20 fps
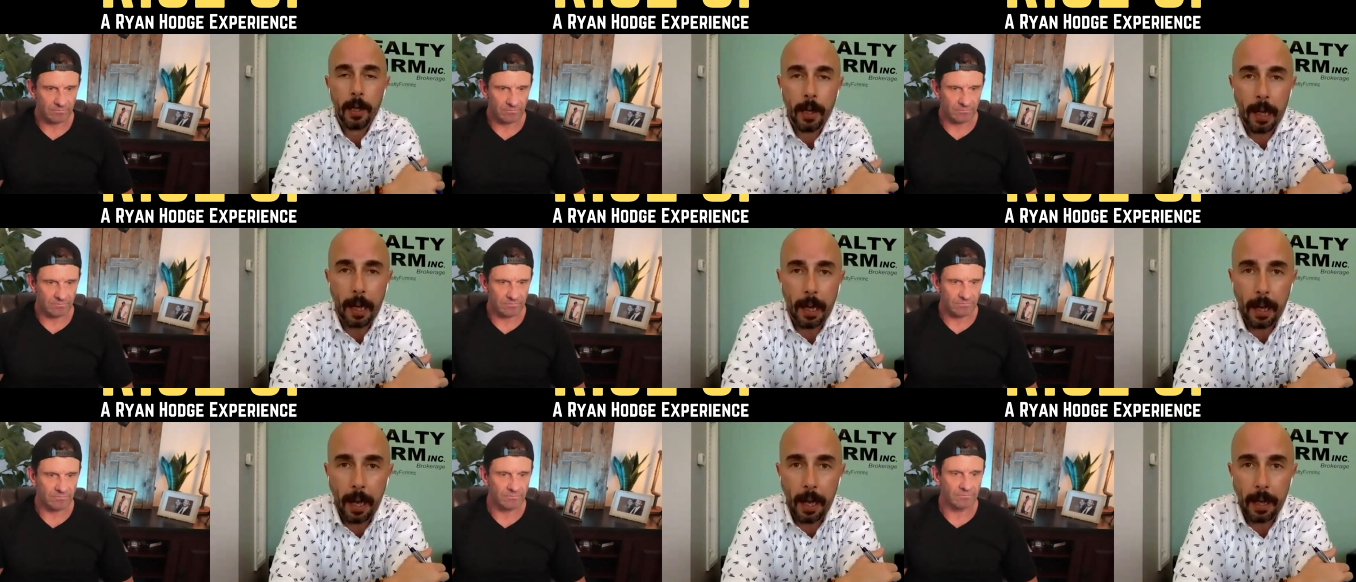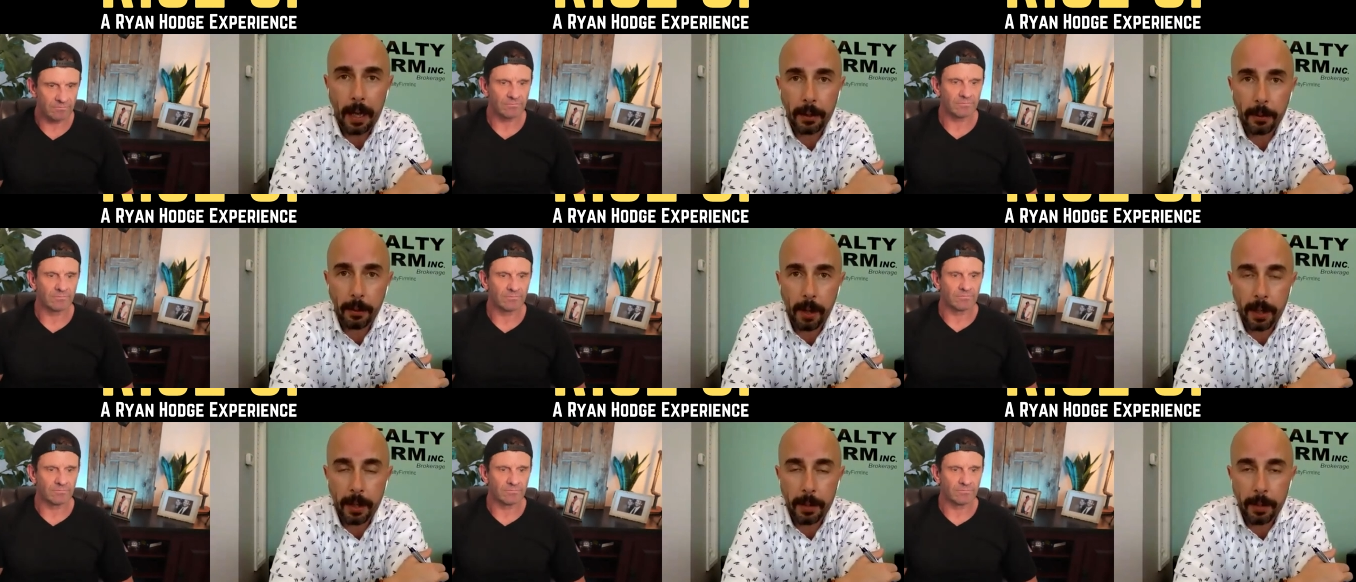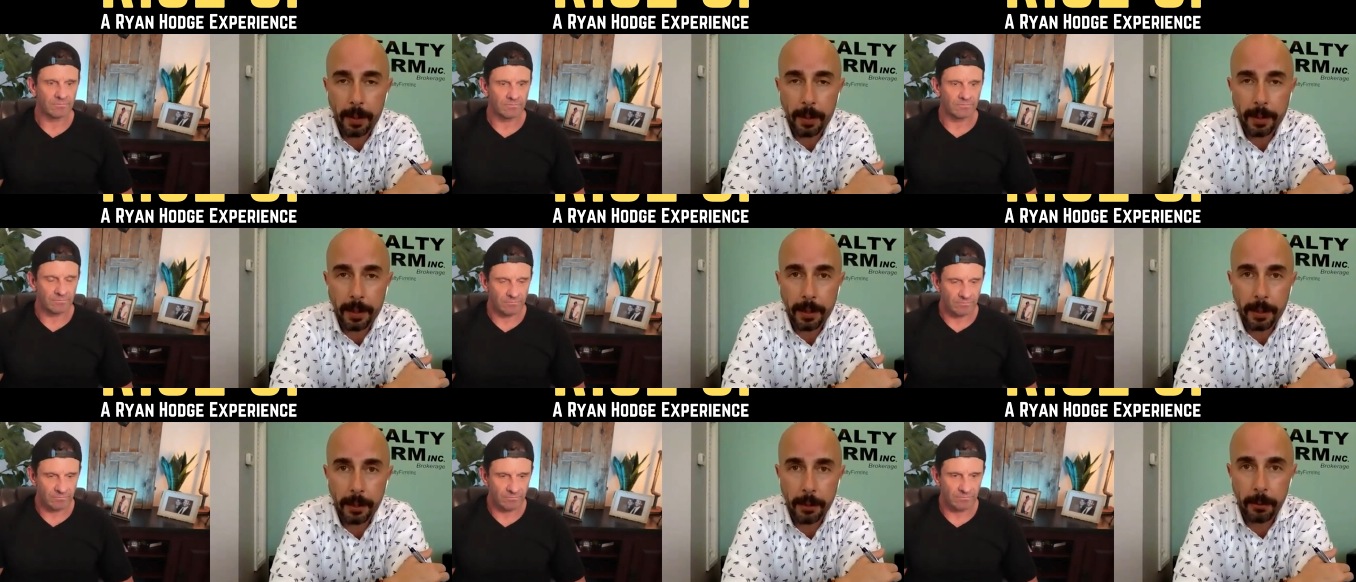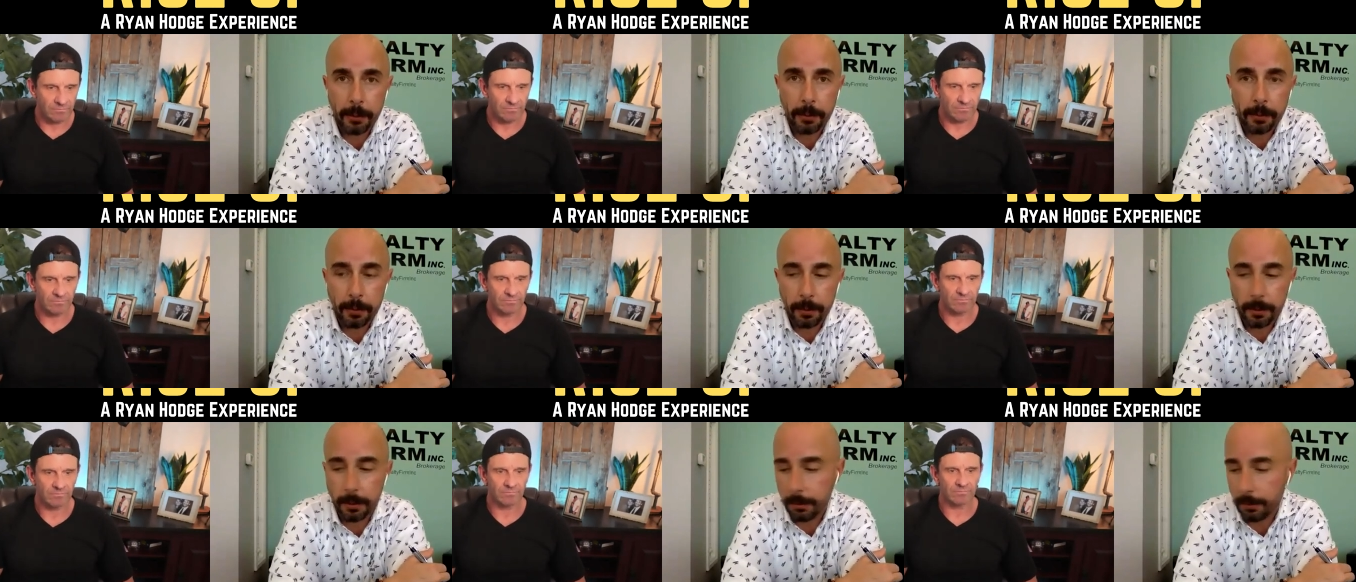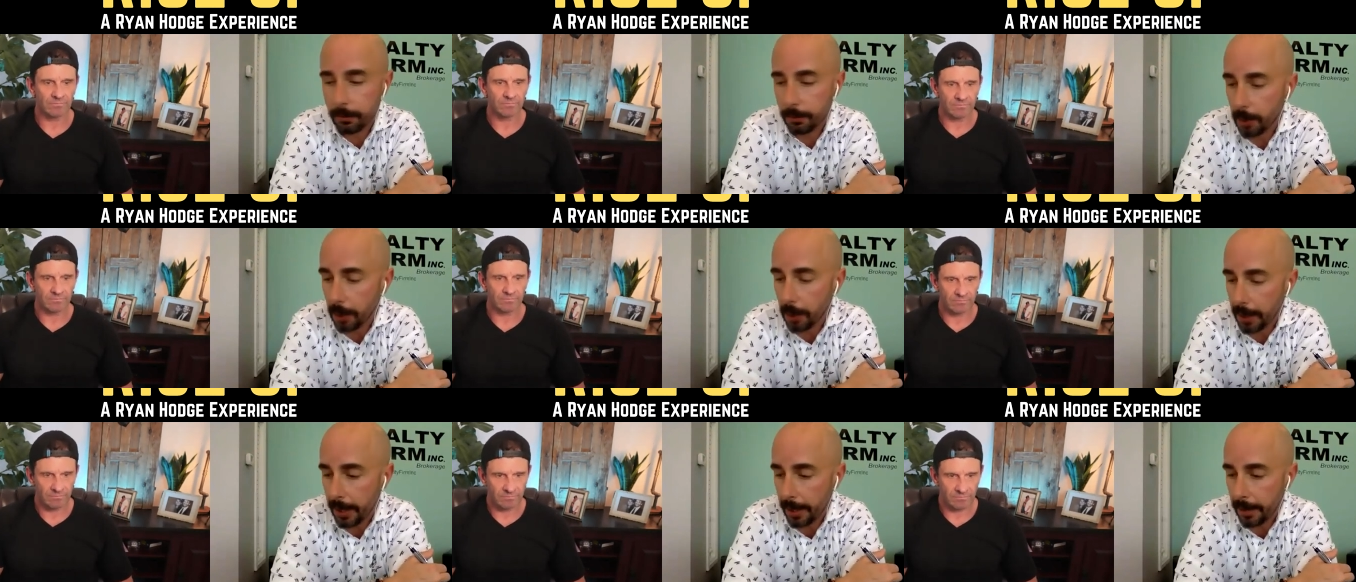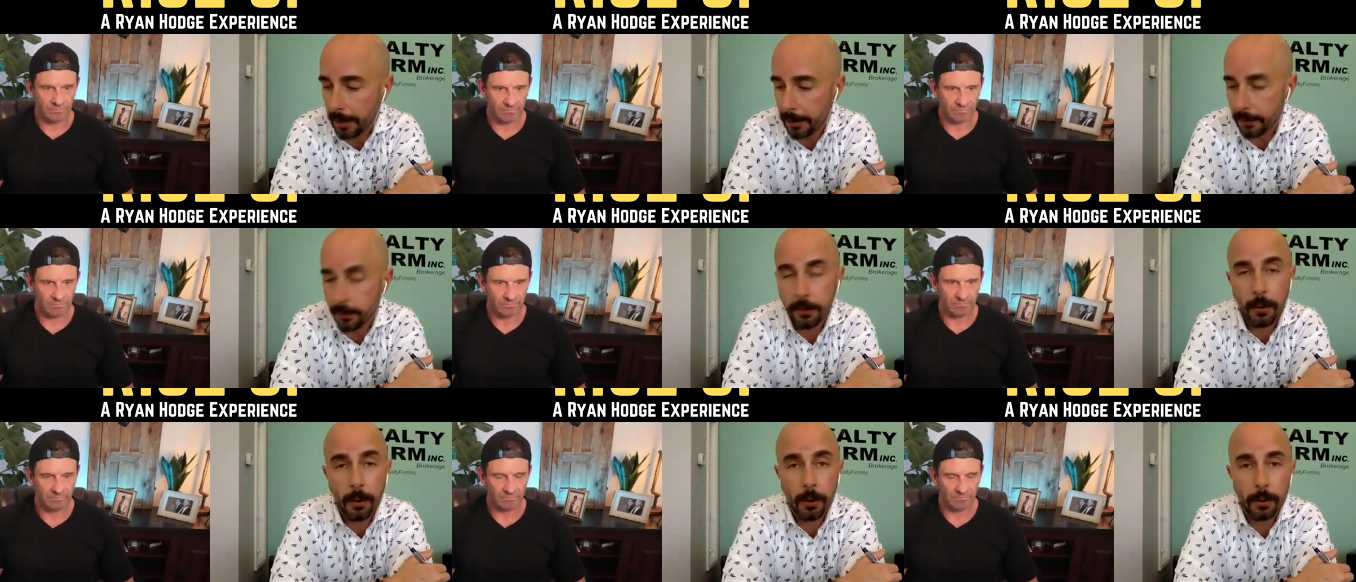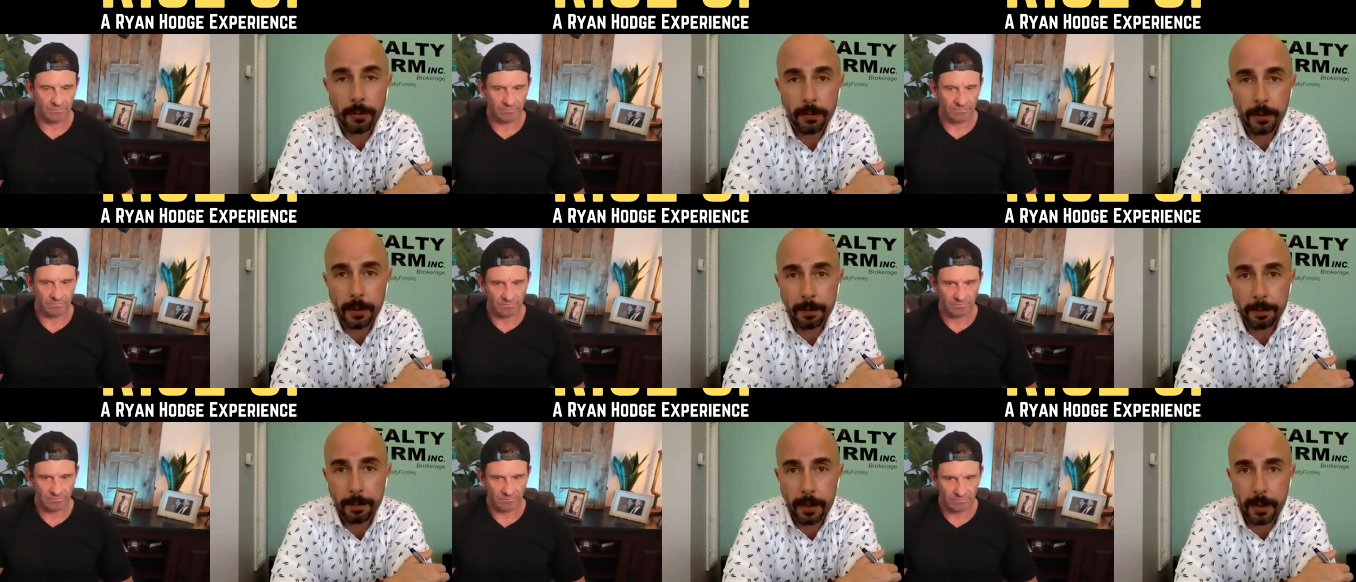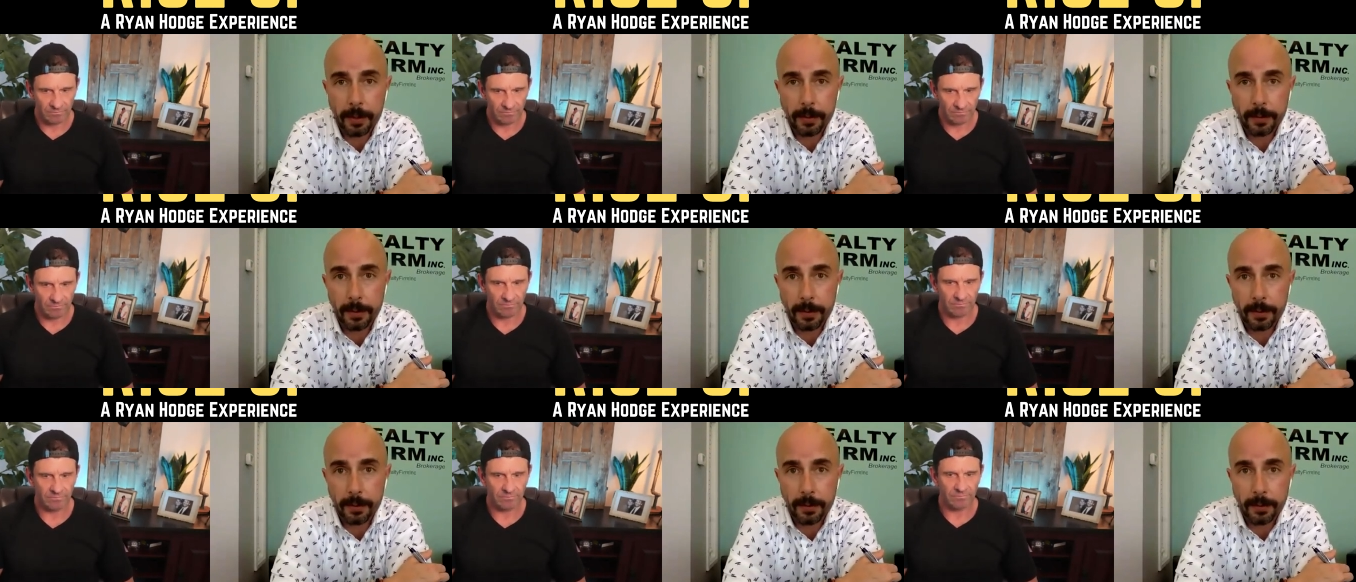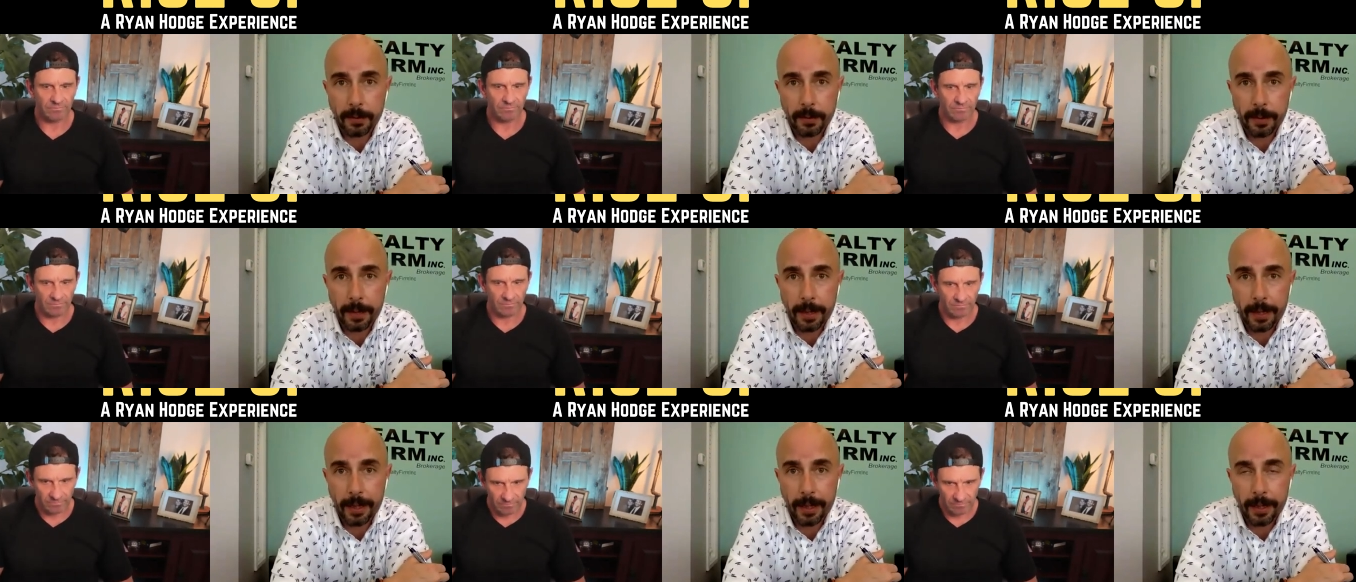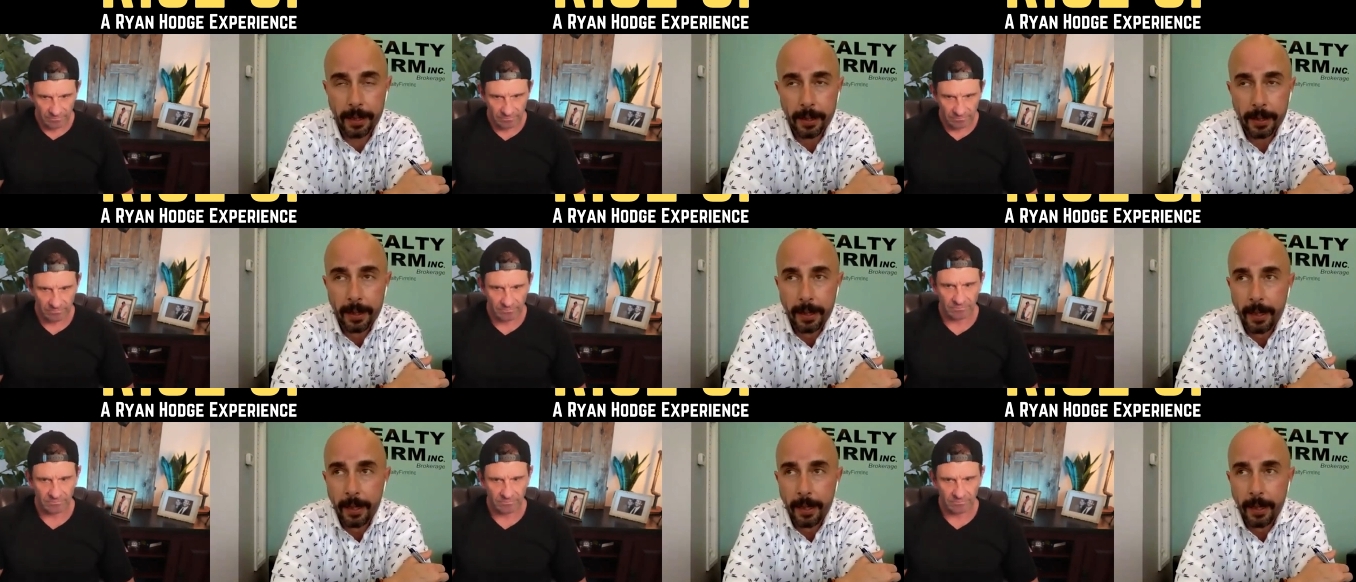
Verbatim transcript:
Speaker 1: Uh, highly recommend that you you look at this closely because this is uh,